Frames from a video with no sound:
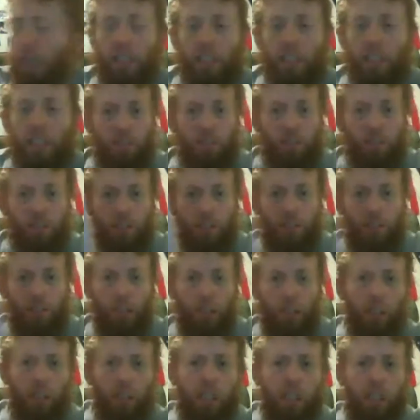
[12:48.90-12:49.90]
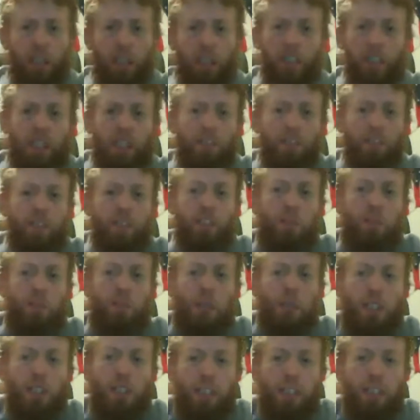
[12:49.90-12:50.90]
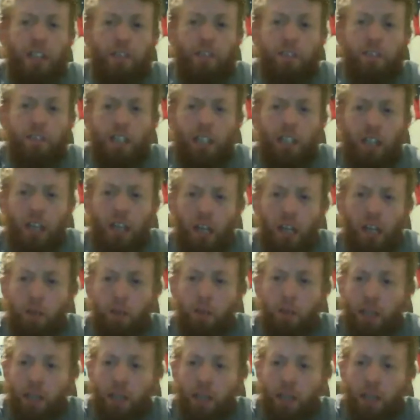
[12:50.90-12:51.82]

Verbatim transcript: and you, you give it to me as a gift. Uh,